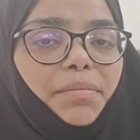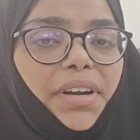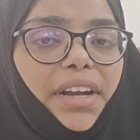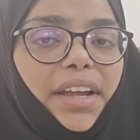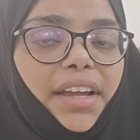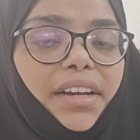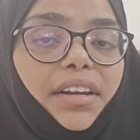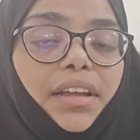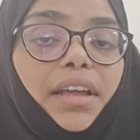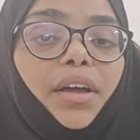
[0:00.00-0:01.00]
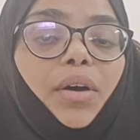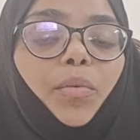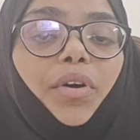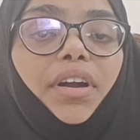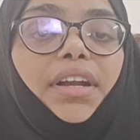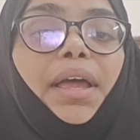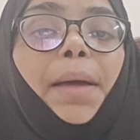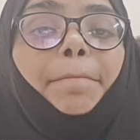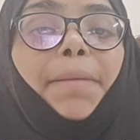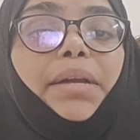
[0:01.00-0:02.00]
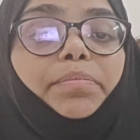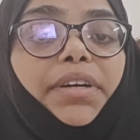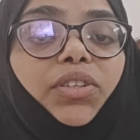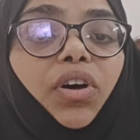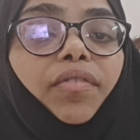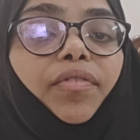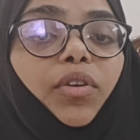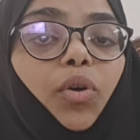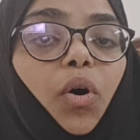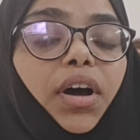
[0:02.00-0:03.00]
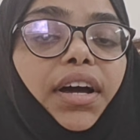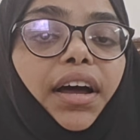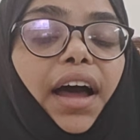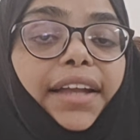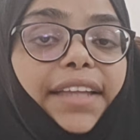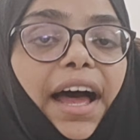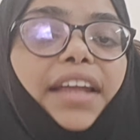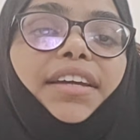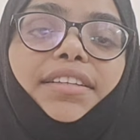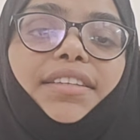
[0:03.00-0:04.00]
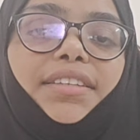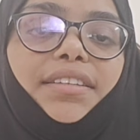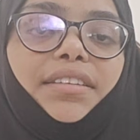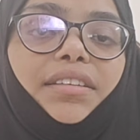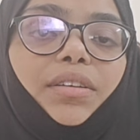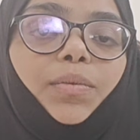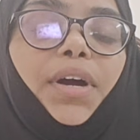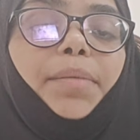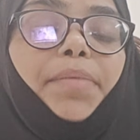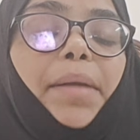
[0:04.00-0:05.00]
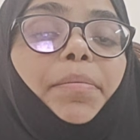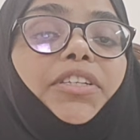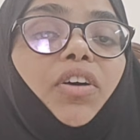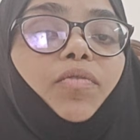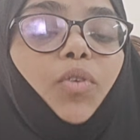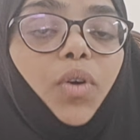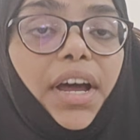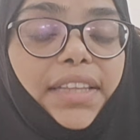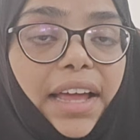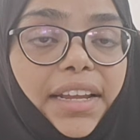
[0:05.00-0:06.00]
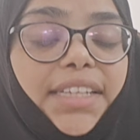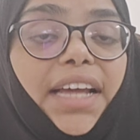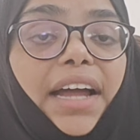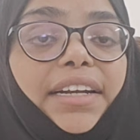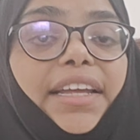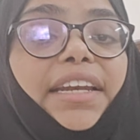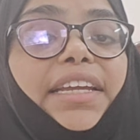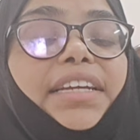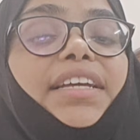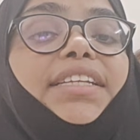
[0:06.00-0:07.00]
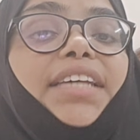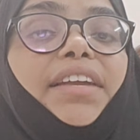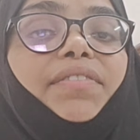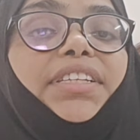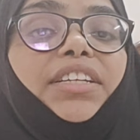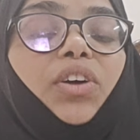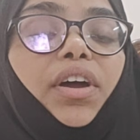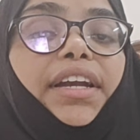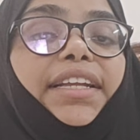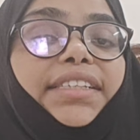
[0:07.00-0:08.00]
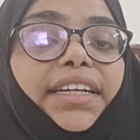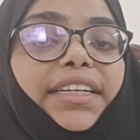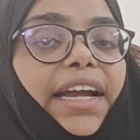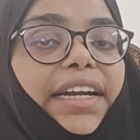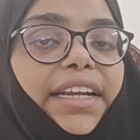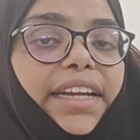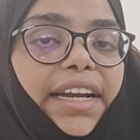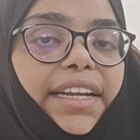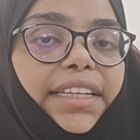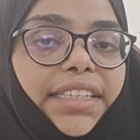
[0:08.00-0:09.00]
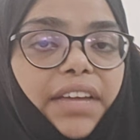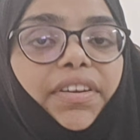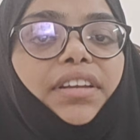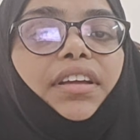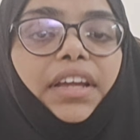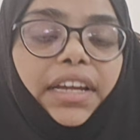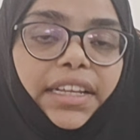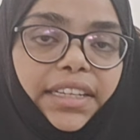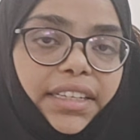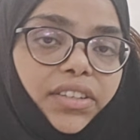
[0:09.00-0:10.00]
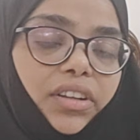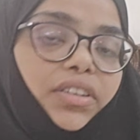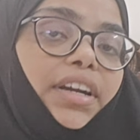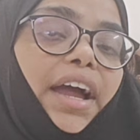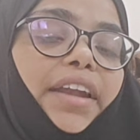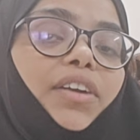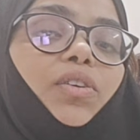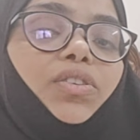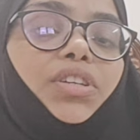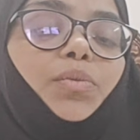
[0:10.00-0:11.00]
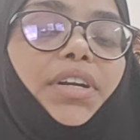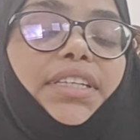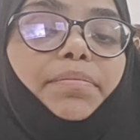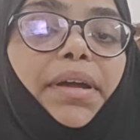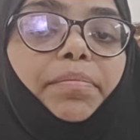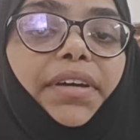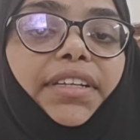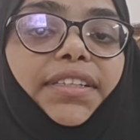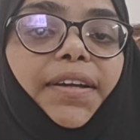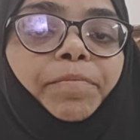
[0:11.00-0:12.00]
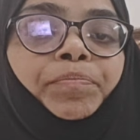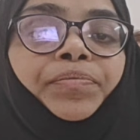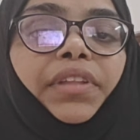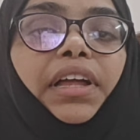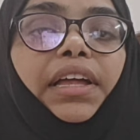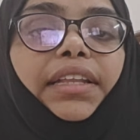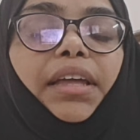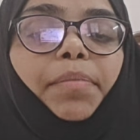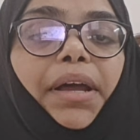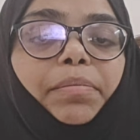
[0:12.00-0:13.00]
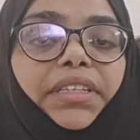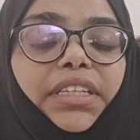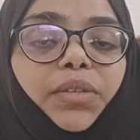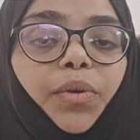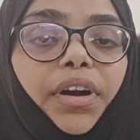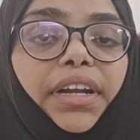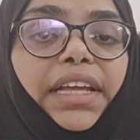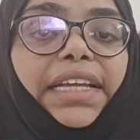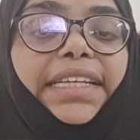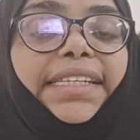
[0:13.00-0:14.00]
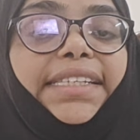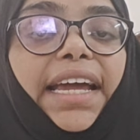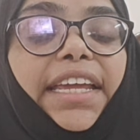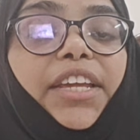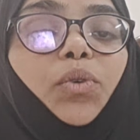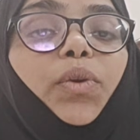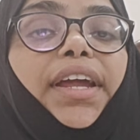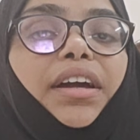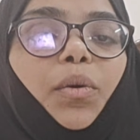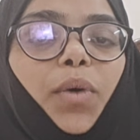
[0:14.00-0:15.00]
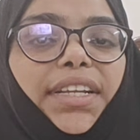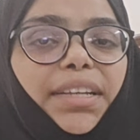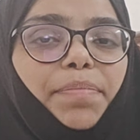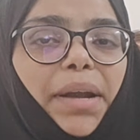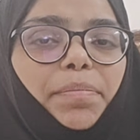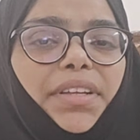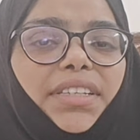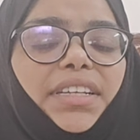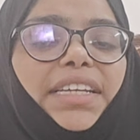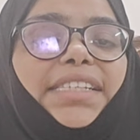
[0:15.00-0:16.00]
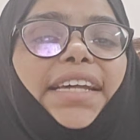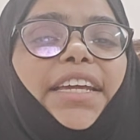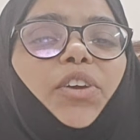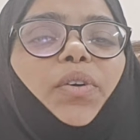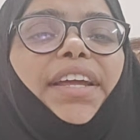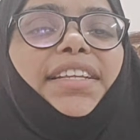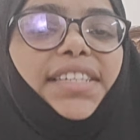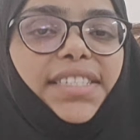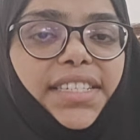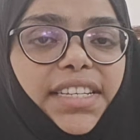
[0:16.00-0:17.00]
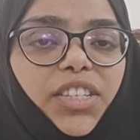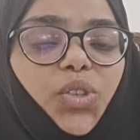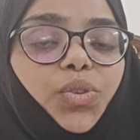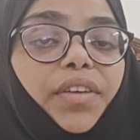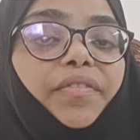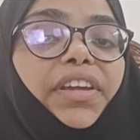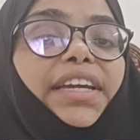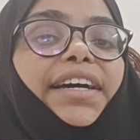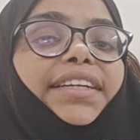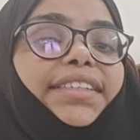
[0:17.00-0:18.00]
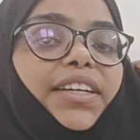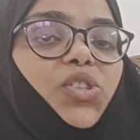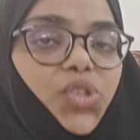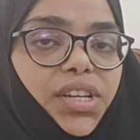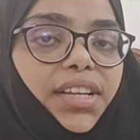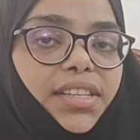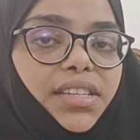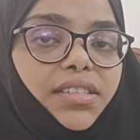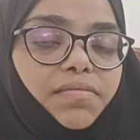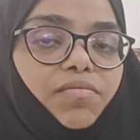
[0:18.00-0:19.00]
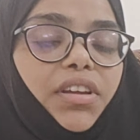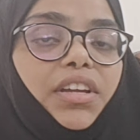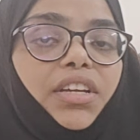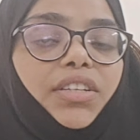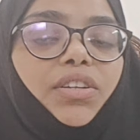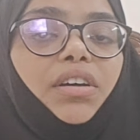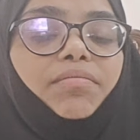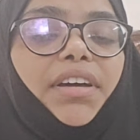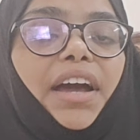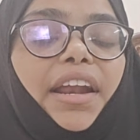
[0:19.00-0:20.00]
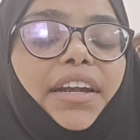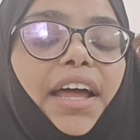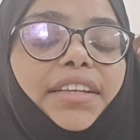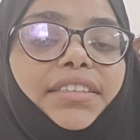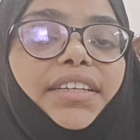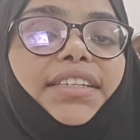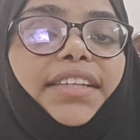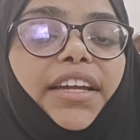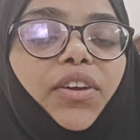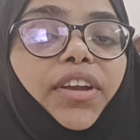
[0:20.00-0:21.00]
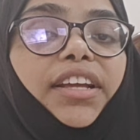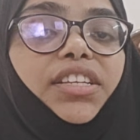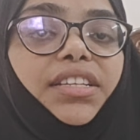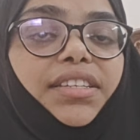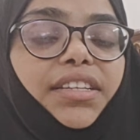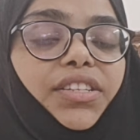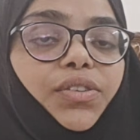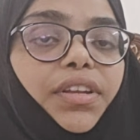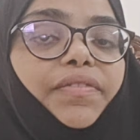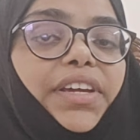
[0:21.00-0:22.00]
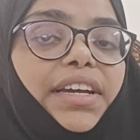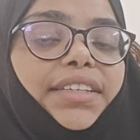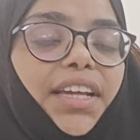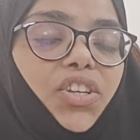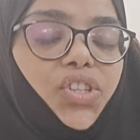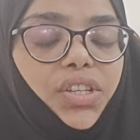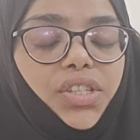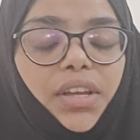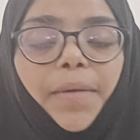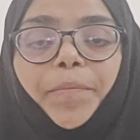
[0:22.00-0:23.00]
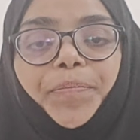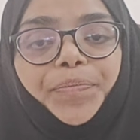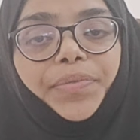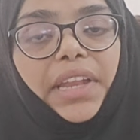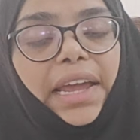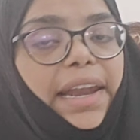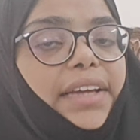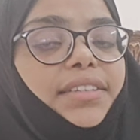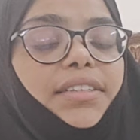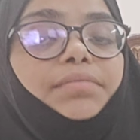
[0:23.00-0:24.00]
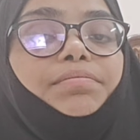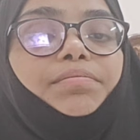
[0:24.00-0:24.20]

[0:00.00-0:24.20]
number 10? What? Purpose of Lok Adalats. What? Purpose of Lok Adalats under Legal Service Authorities Act 1987. This is also a direct question. What is the purpose? The purpose is what? Securing. What is the purpose? Securing justice to the weaker sections. So the correct answer is securing justice to the weaker sections. Next